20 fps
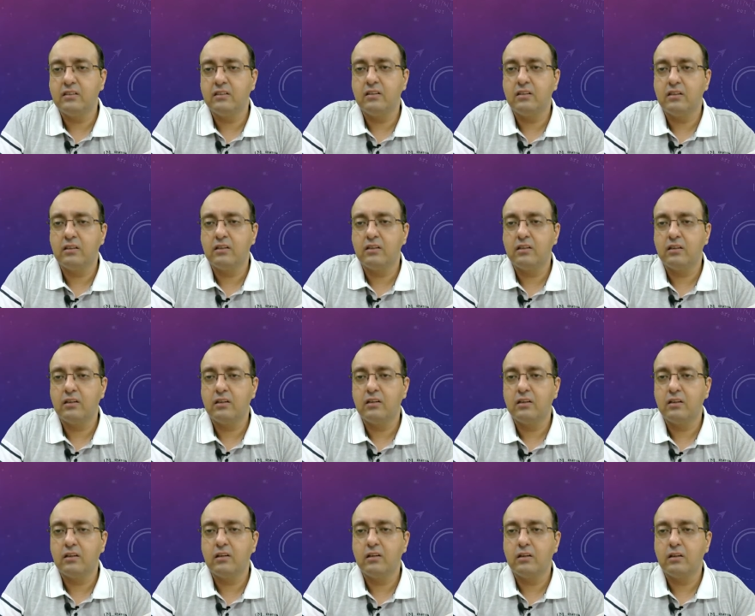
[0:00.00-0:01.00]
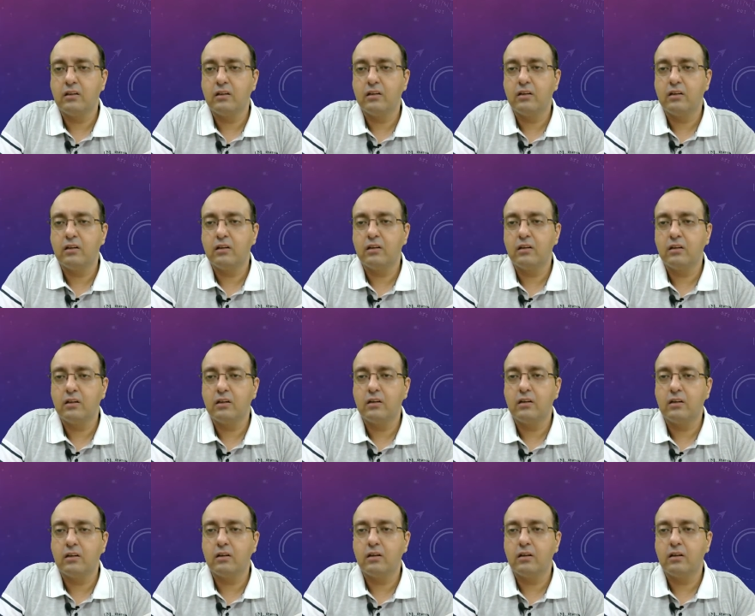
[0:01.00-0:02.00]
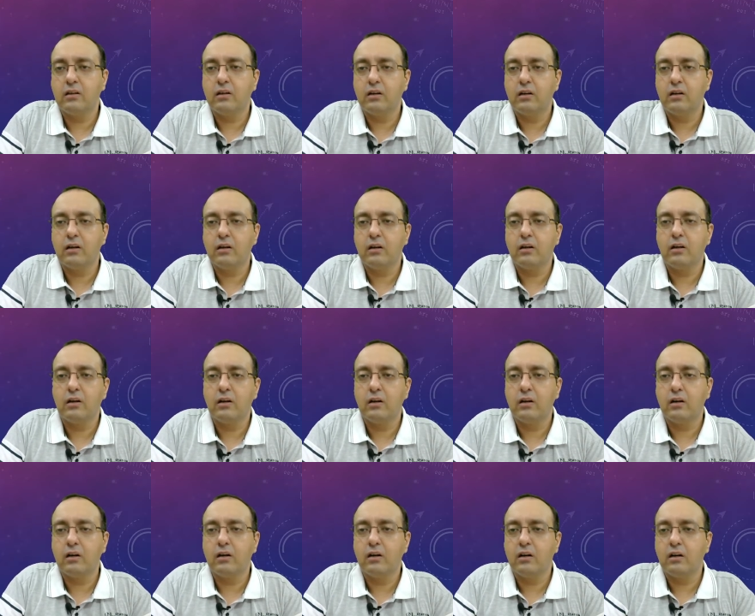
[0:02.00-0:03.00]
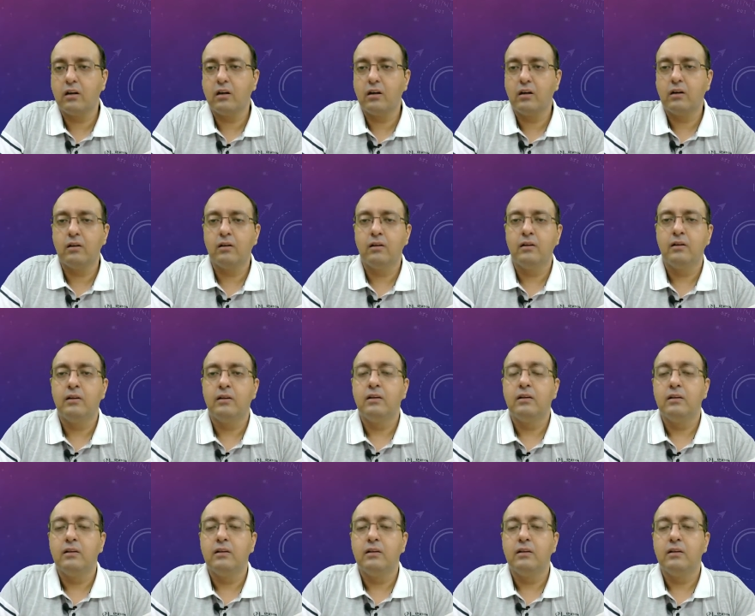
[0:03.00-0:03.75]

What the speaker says: Nothing is said.